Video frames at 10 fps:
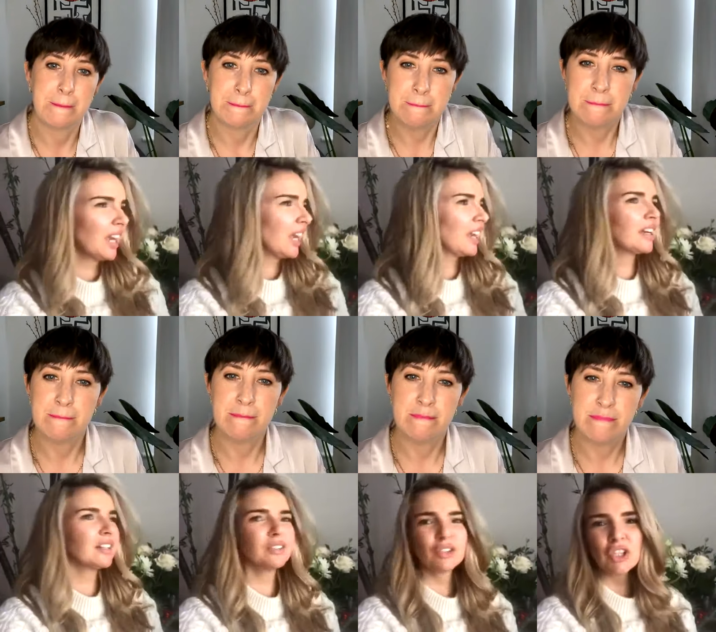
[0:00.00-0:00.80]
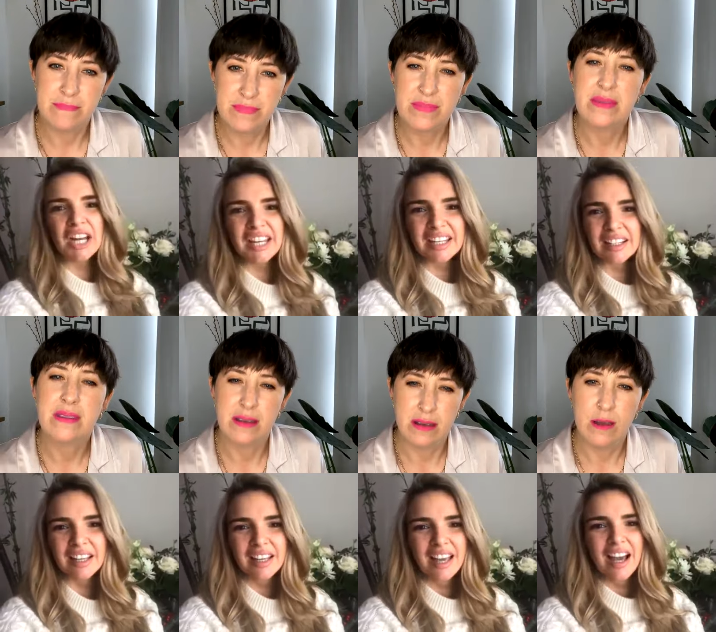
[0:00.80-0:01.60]
Speaker 1: hail, shine
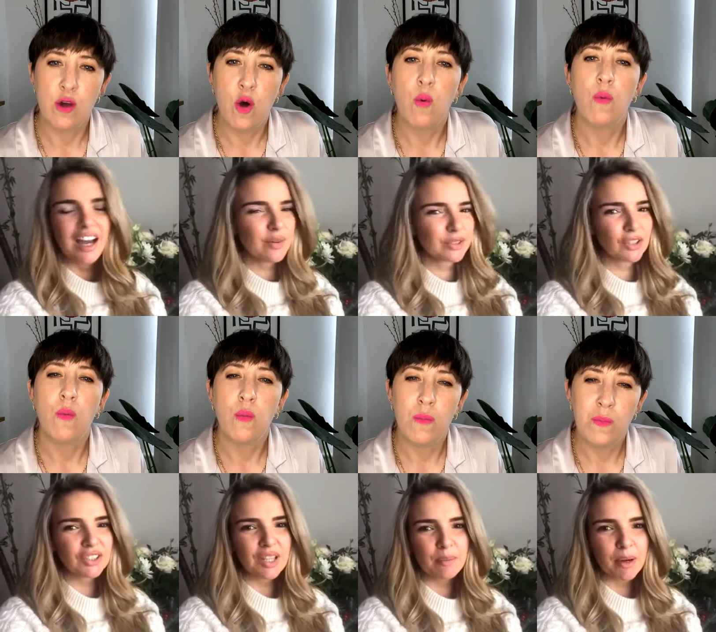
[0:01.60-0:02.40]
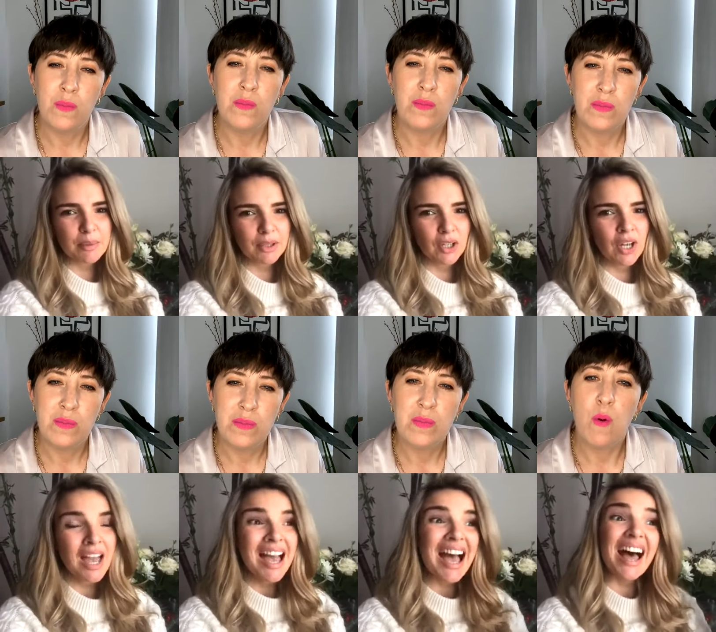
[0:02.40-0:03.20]
I was out at that barbecue.
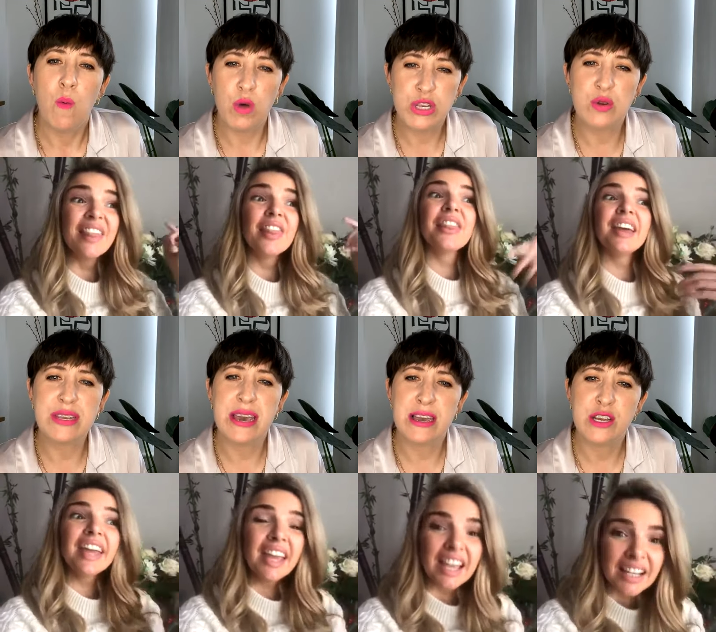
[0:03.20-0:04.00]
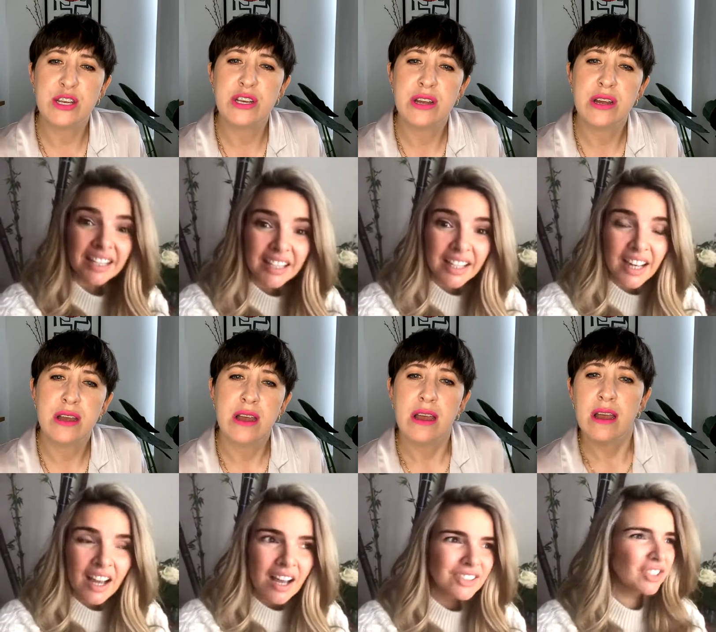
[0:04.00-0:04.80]
And What's your then, dish?
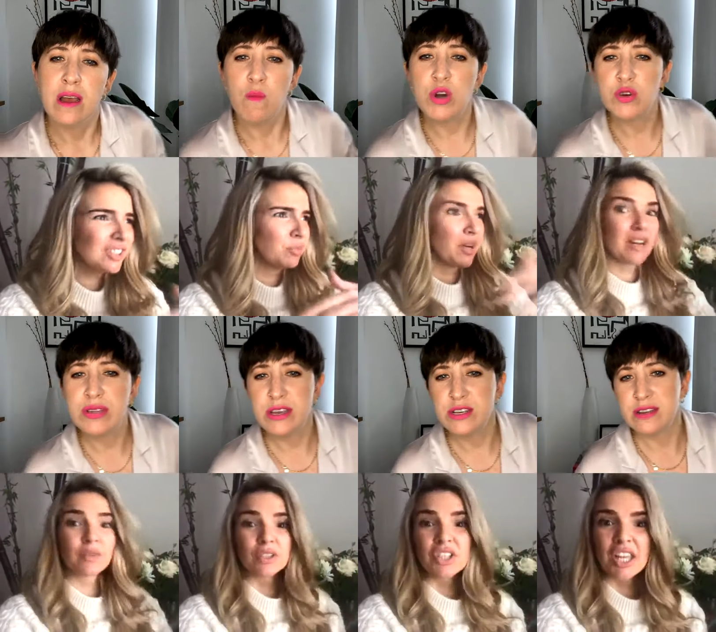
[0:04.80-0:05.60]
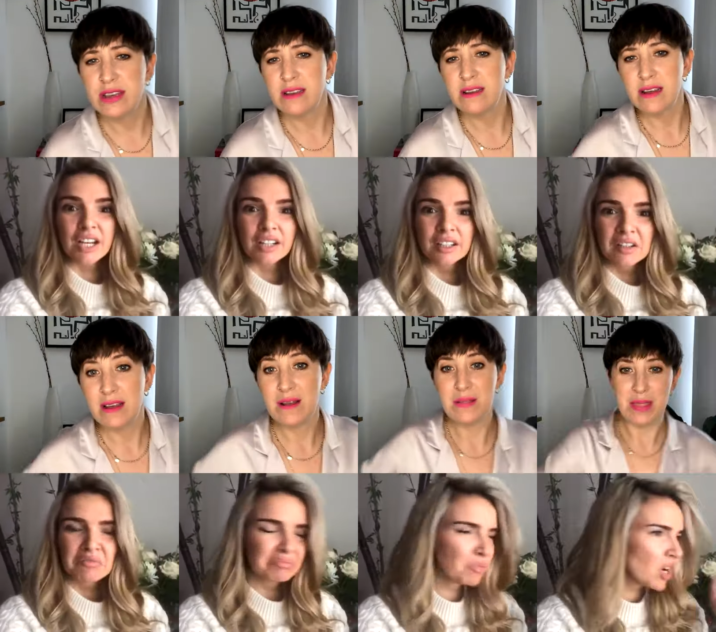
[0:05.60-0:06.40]
Just What's whatever's there.
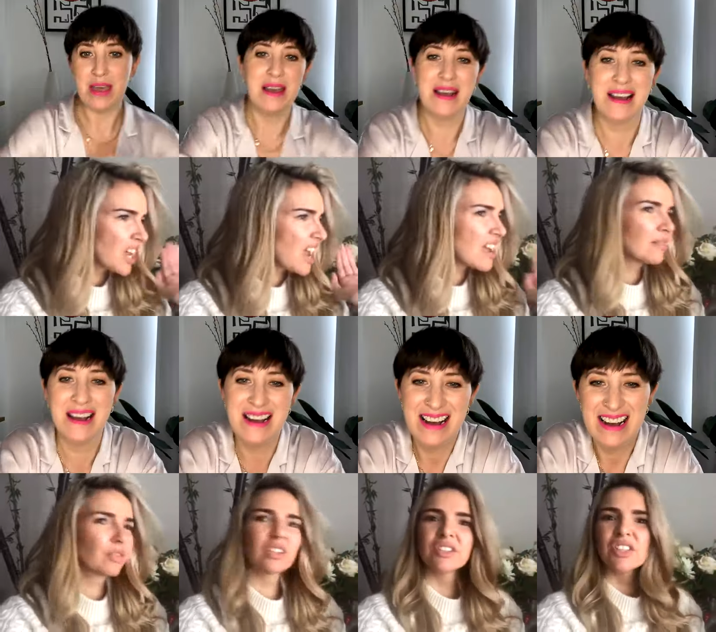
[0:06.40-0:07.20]
Whatever is